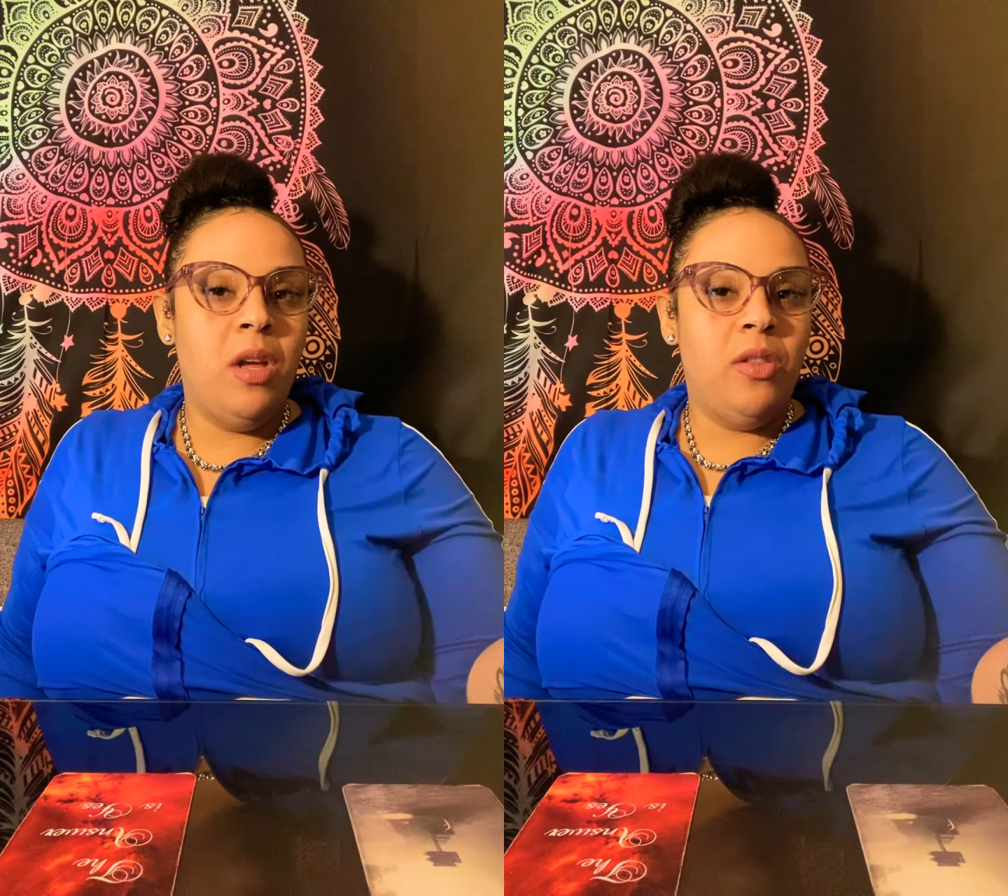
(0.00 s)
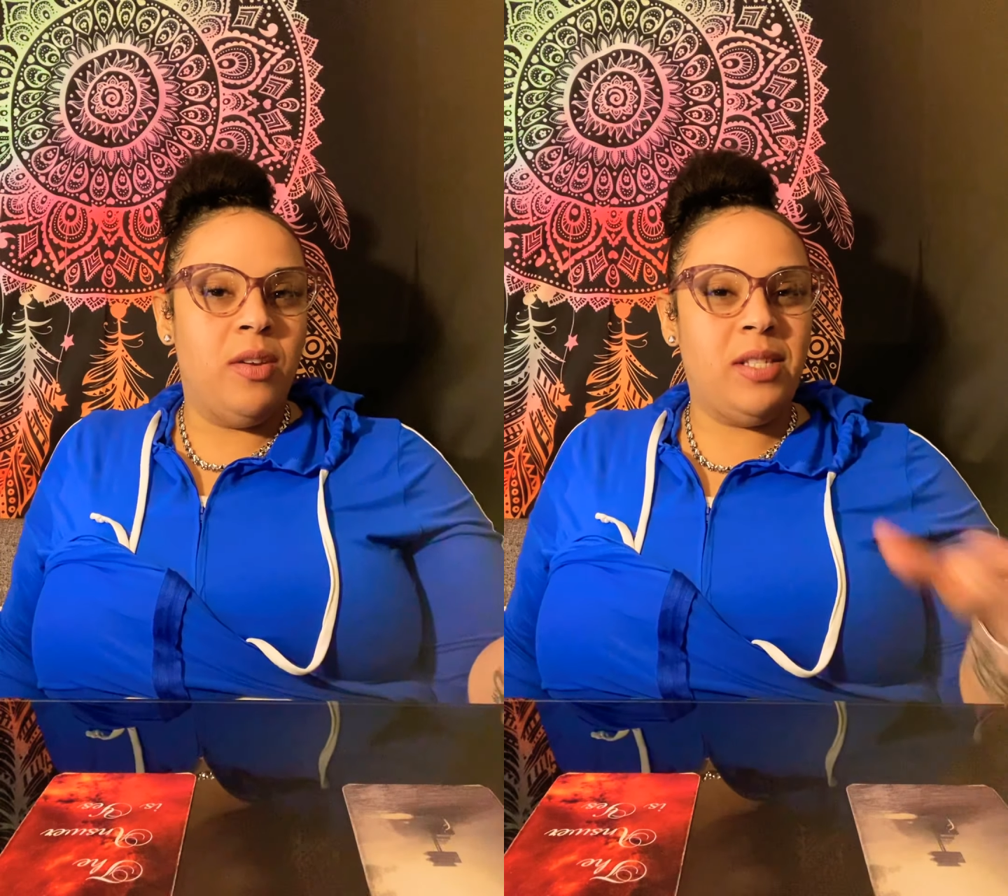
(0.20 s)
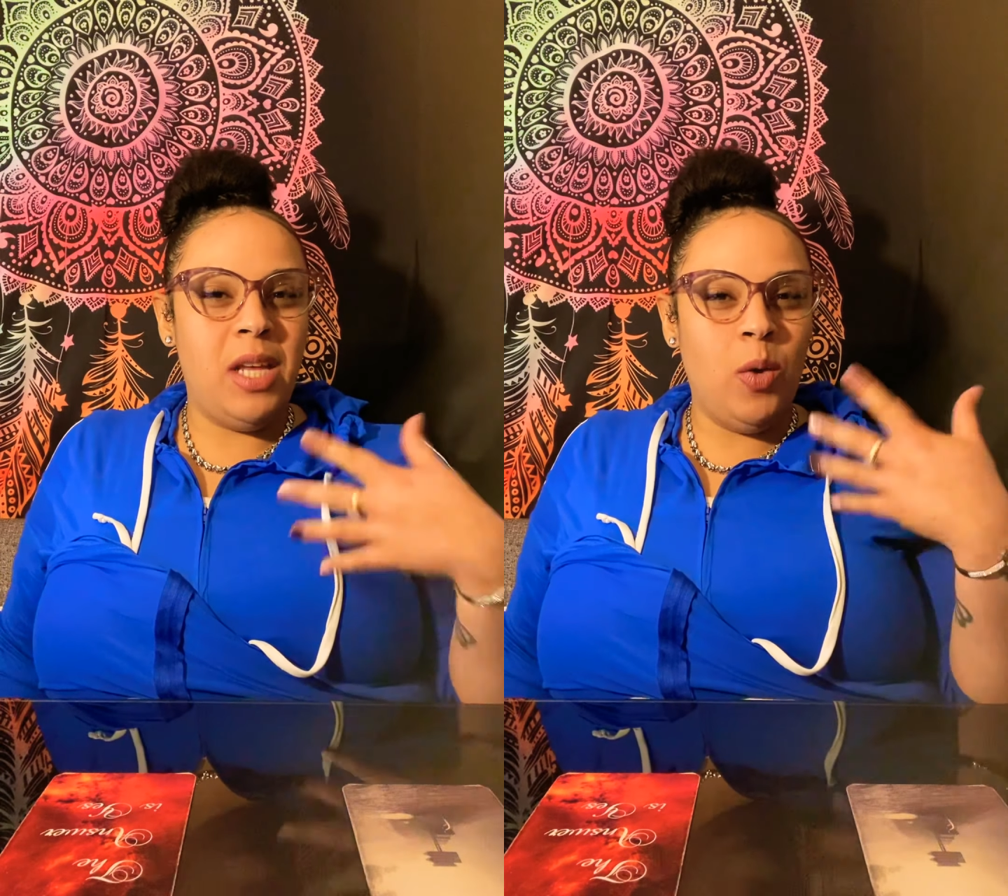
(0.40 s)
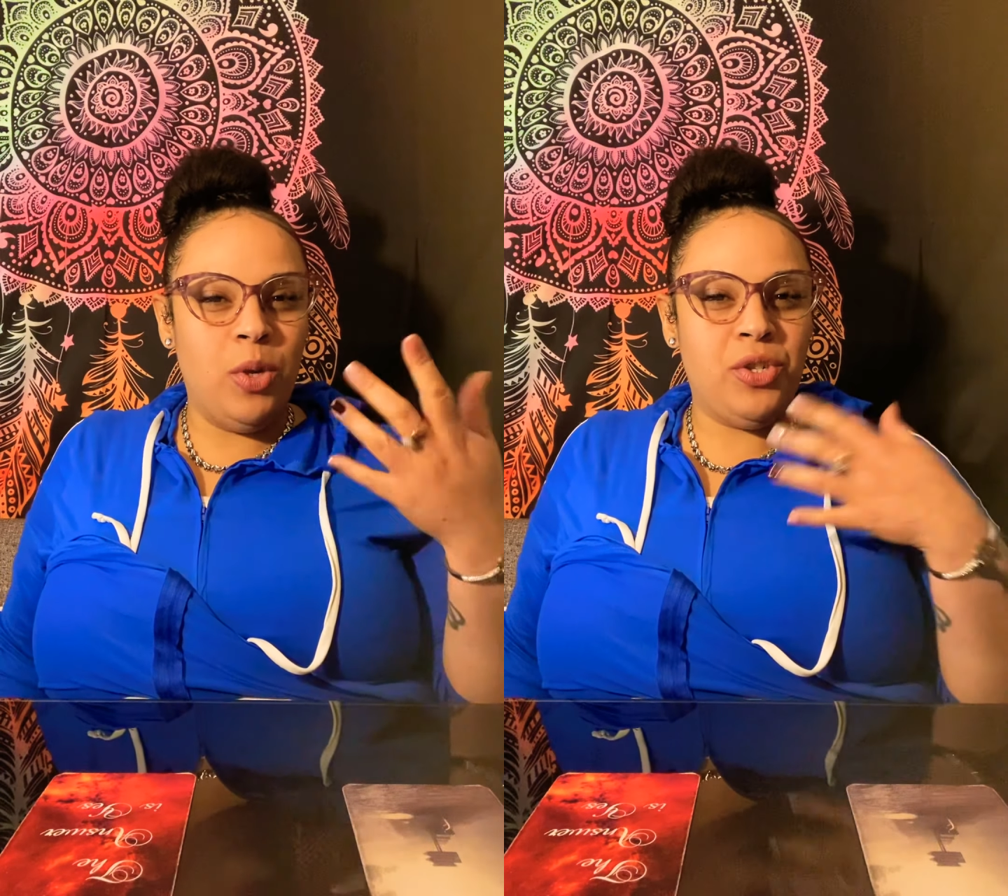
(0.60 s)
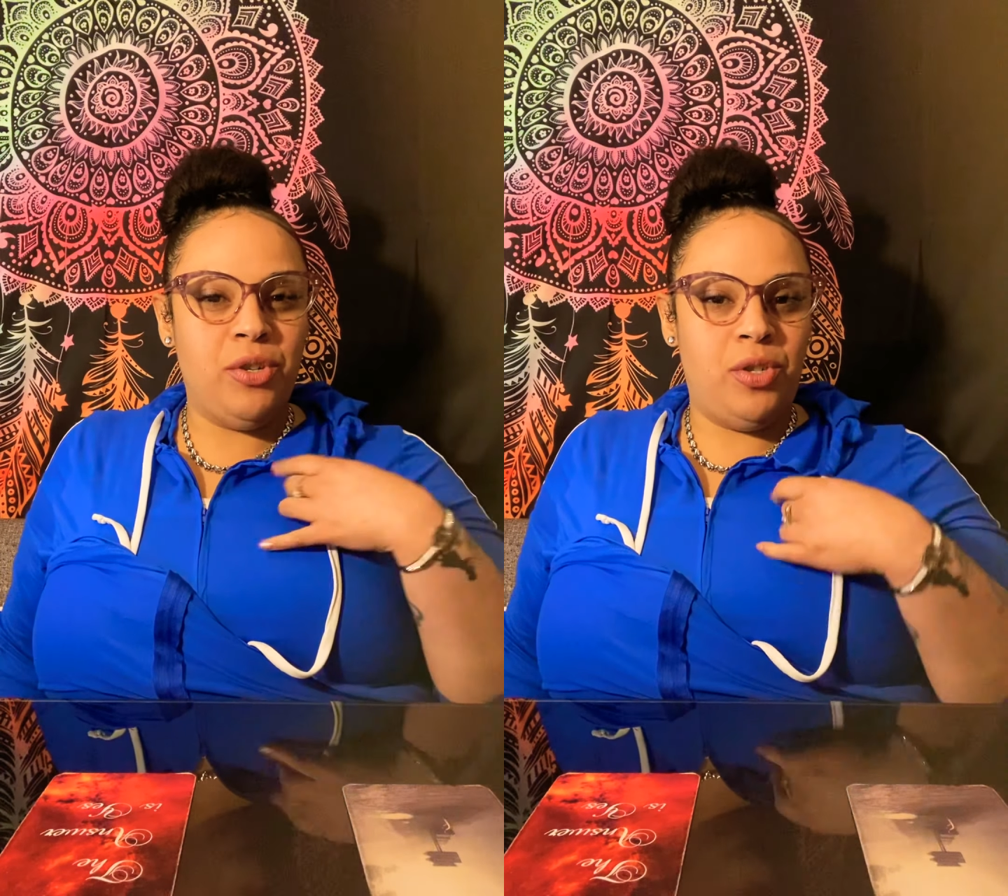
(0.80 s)
They're seeing
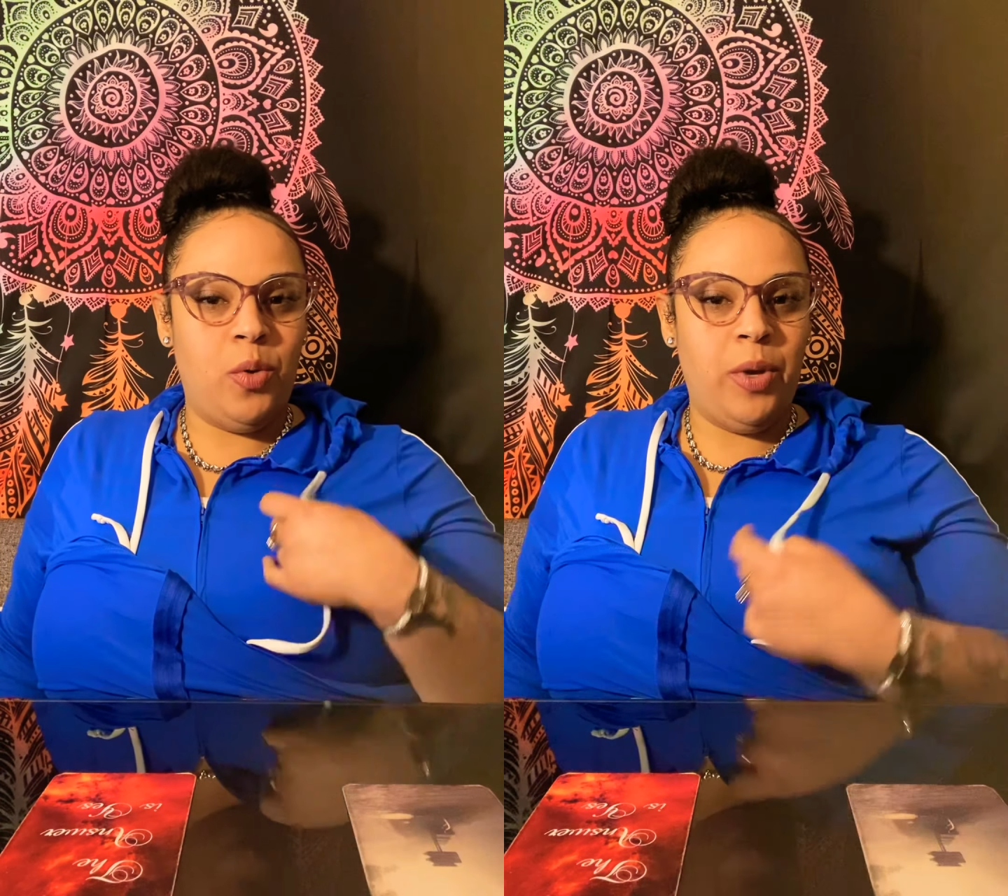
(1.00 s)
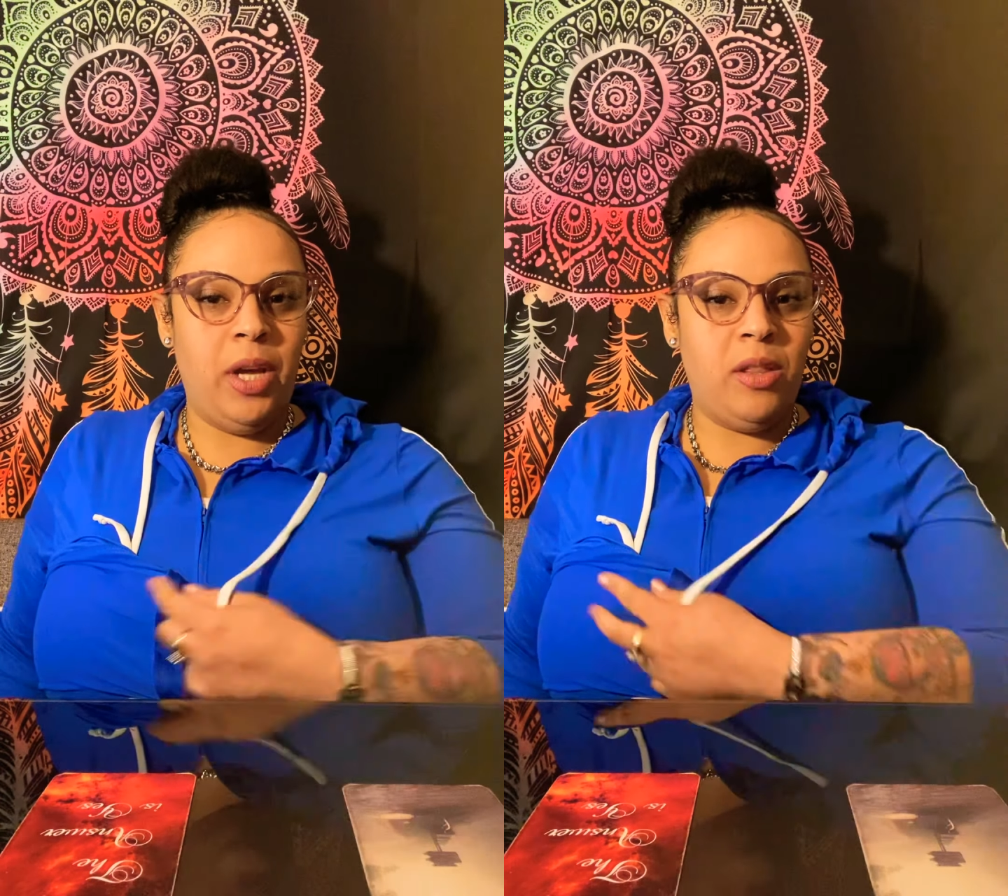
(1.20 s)
what you're doing.